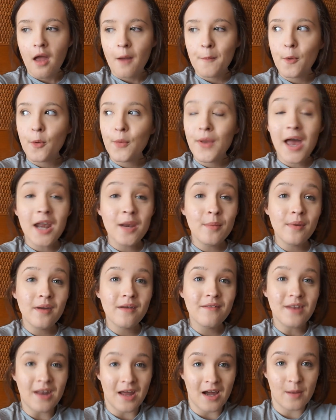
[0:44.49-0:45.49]
But we had a bit
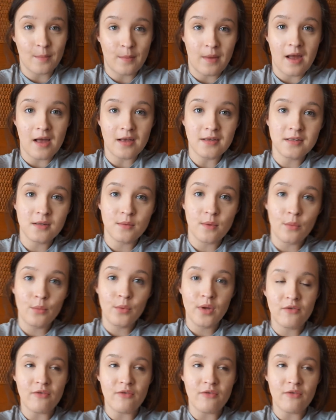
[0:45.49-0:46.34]
of a nightmare. So when we